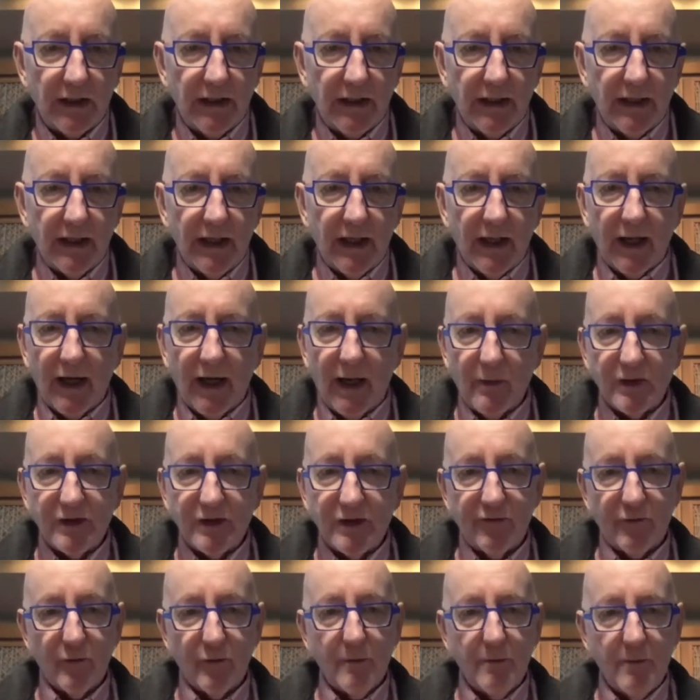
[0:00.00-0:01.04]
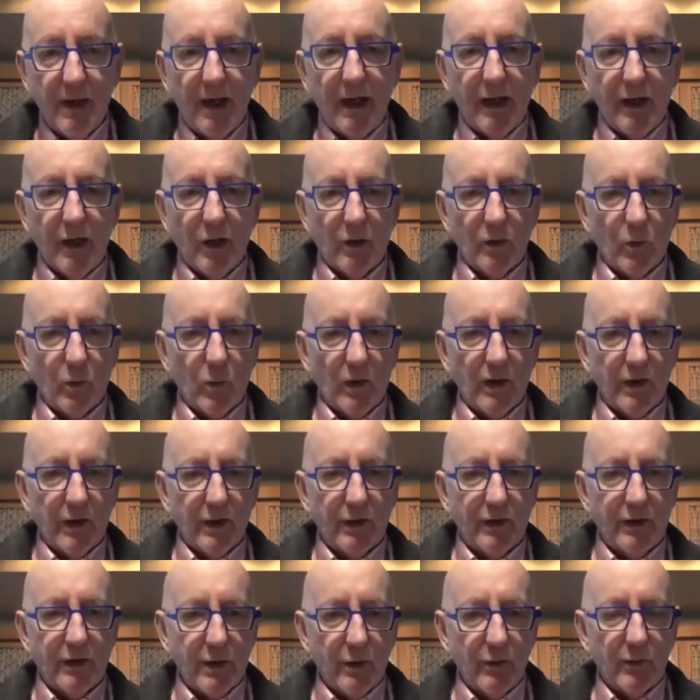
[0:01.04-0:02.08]
And I was familiar with
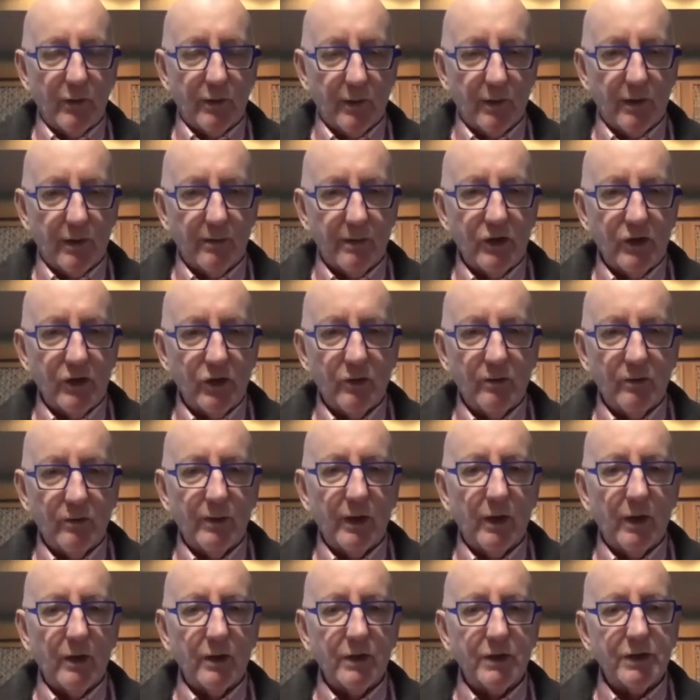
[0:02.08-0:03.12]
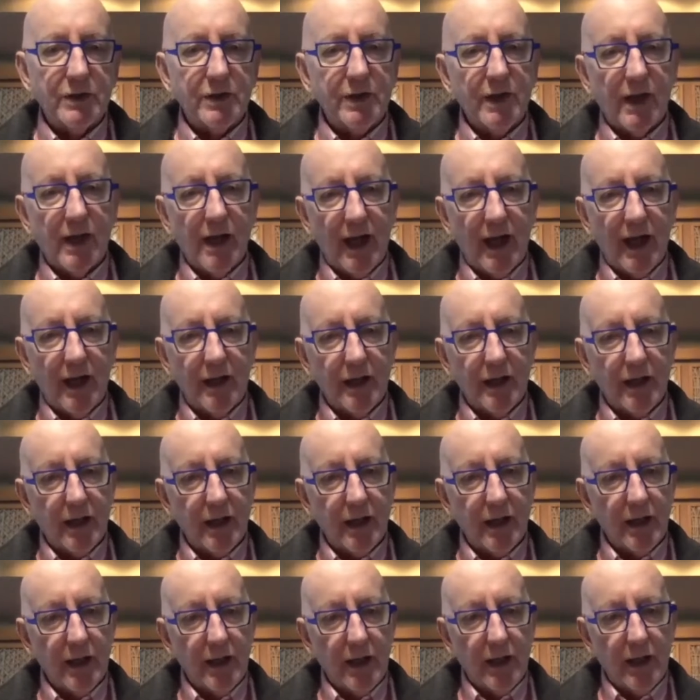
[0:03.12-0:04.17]
Youth with a Mission because they had
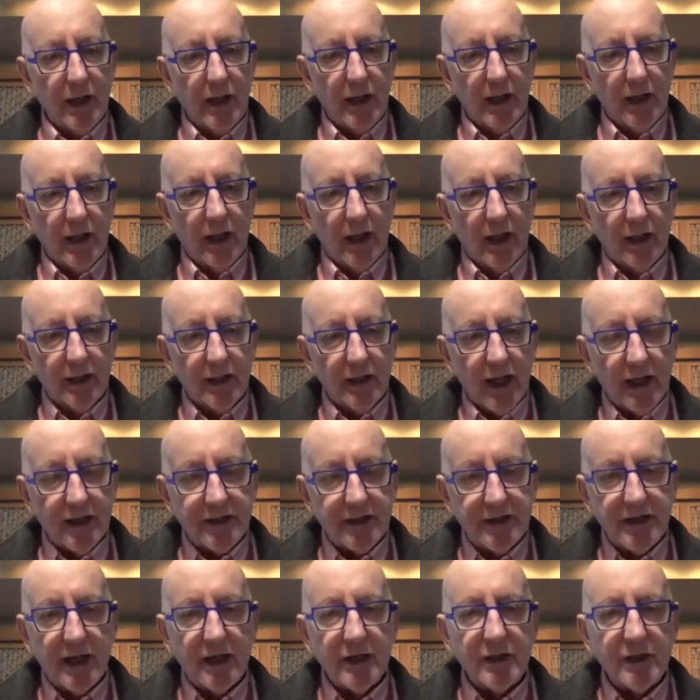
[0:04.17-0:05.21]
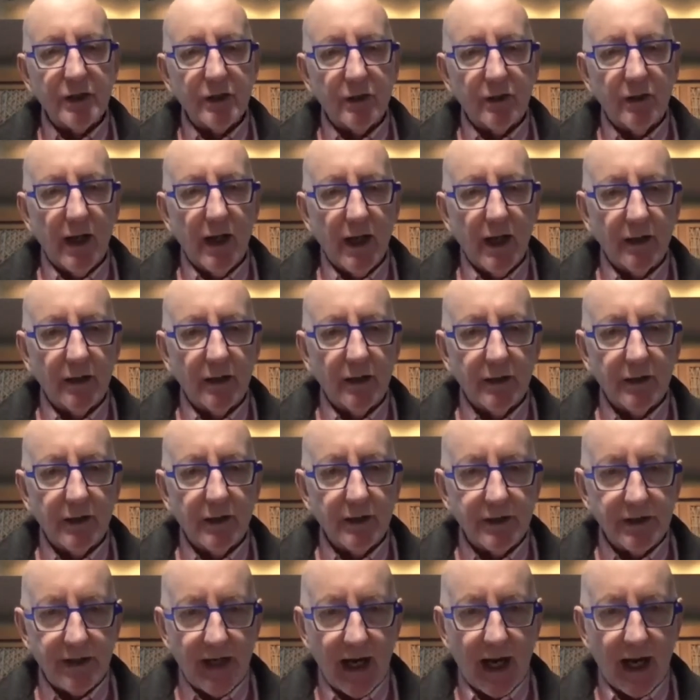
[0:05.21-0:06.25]
a center in the
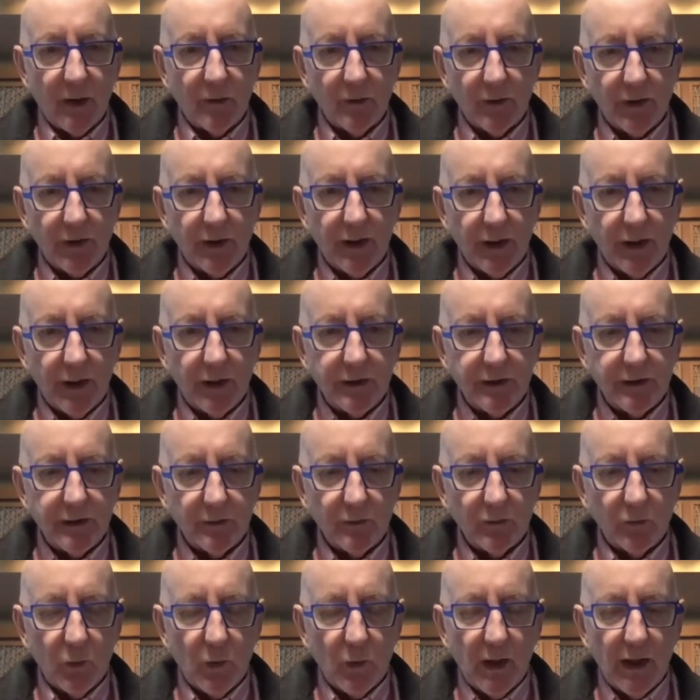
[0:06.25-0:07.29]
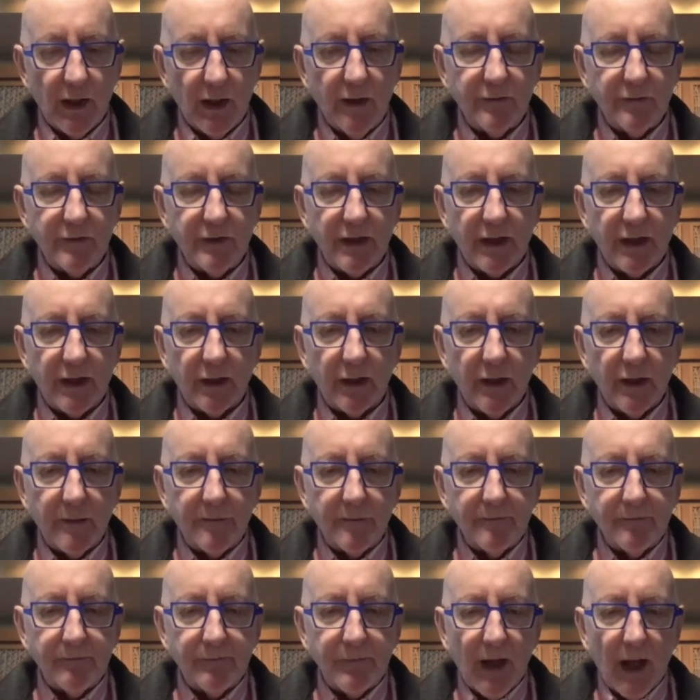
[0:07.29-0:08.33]
town that we lived in.
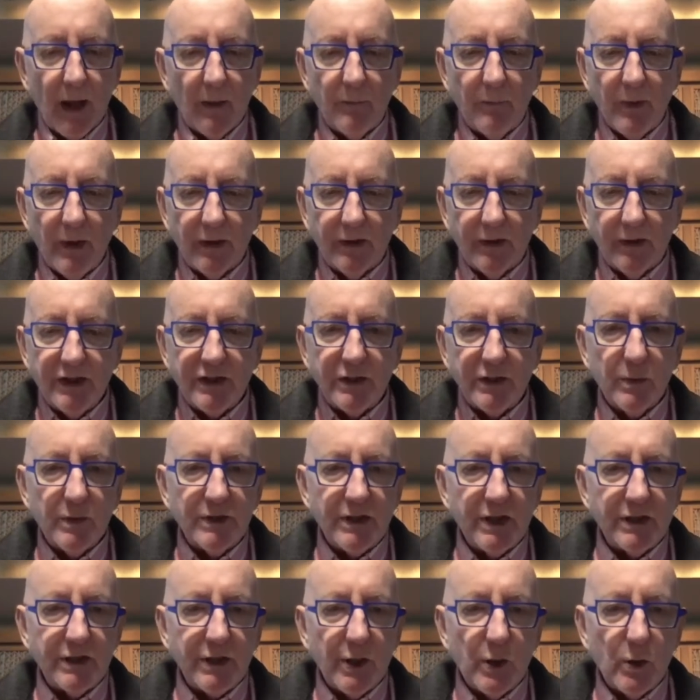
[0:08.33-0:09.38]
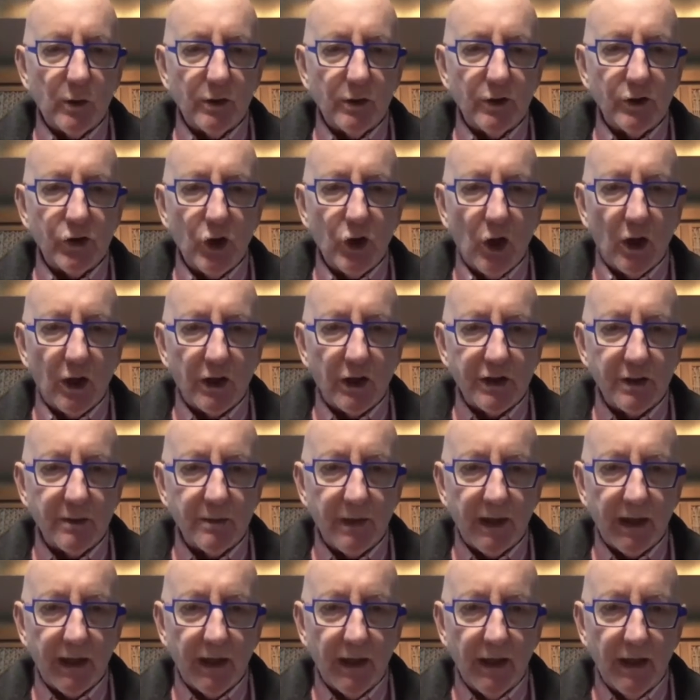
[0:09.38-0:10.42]
But this was a total shock to
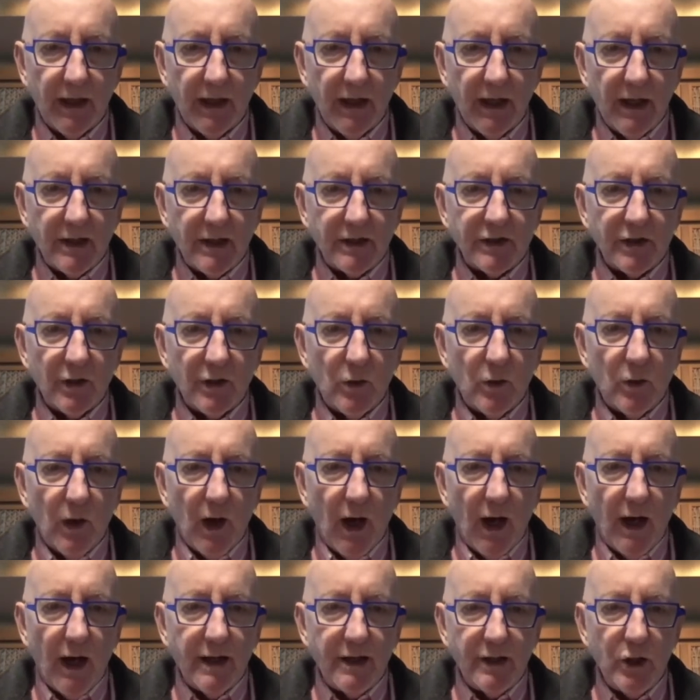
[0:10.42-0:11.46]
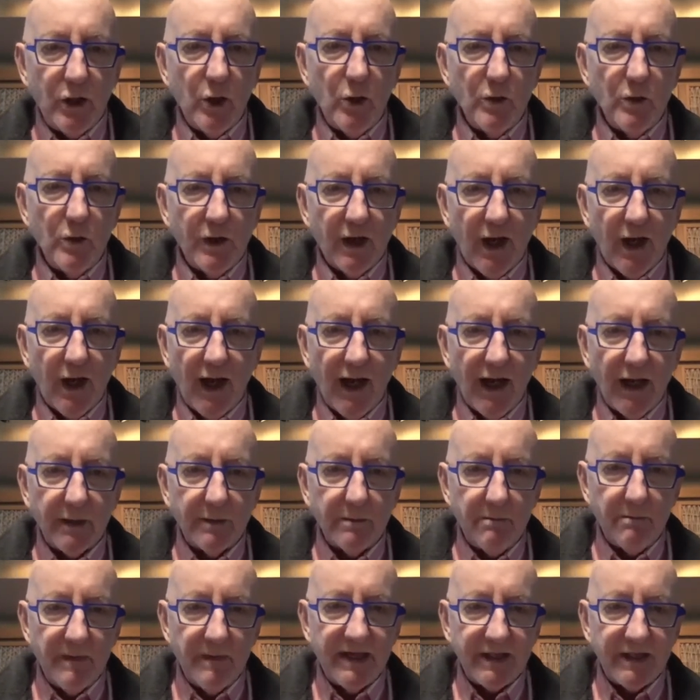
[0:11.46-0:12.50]
me. So I knew that I had
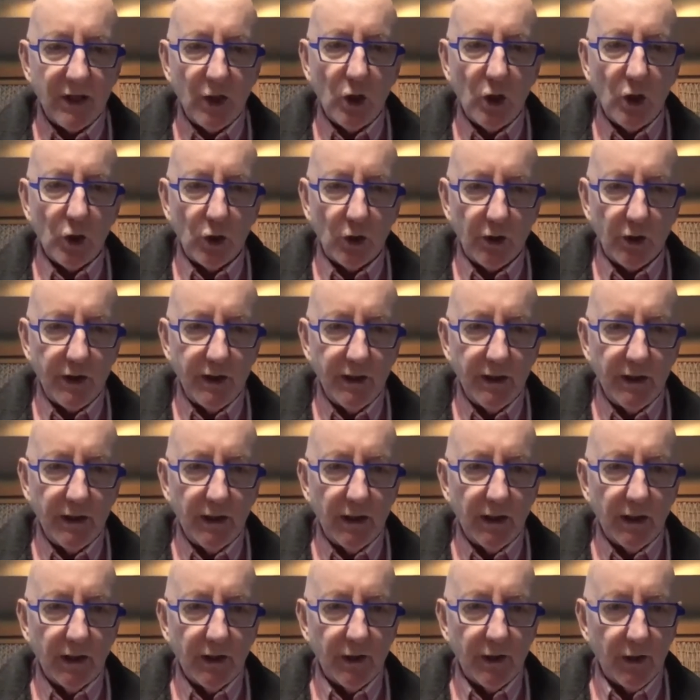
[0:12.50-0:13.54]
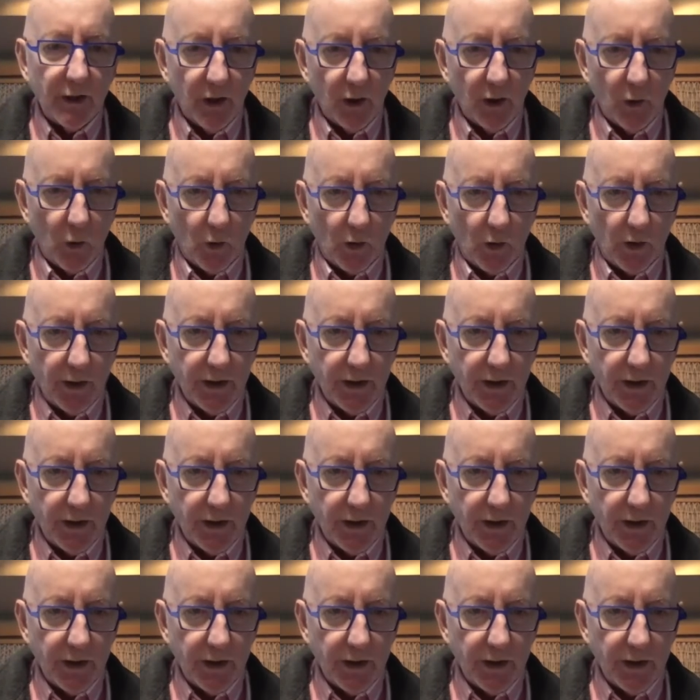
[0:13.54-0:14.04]
misheard the Lord,